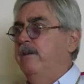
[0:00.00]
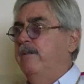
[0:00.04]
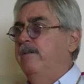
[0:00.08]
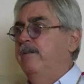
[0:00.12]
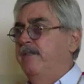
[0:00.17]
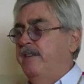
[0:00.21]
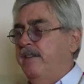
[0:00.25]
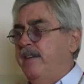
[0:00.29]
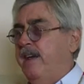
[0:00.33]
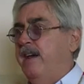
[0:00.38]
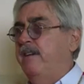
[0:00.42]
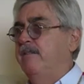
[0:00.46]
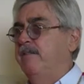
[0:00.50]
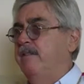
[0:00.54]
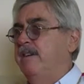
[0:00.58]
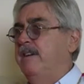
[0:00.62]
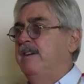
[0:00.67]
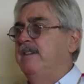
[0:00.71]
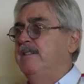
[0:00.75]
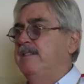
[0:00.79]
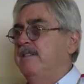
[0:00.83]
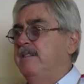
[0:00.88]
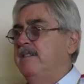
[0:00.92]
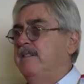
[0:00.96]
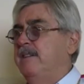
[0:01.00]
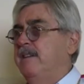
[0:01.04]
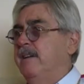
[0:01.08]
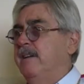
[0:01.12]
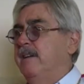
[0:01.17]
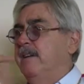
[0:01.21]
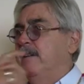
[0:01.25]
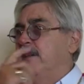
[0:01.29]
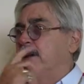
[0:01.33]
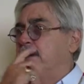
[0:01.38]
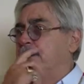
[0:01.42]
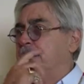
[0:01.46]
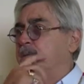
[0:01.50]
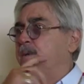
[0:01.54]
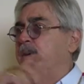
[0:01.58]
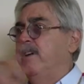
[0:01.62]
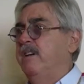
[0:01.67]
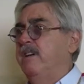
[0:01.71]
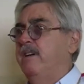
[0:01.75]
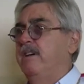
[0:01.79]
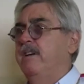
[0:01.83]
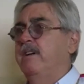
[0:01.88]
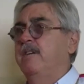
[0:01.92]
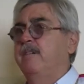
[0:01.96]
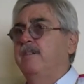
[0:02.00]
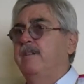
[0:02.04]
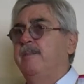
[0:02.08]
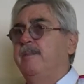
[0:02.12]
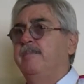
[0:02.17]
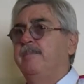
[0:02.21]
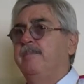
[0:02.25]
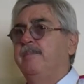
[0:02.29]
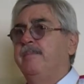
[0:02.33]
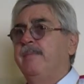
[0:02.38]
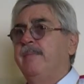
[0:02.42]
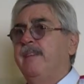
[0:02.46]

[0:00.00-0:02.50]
him for that reason. That's why you killed him.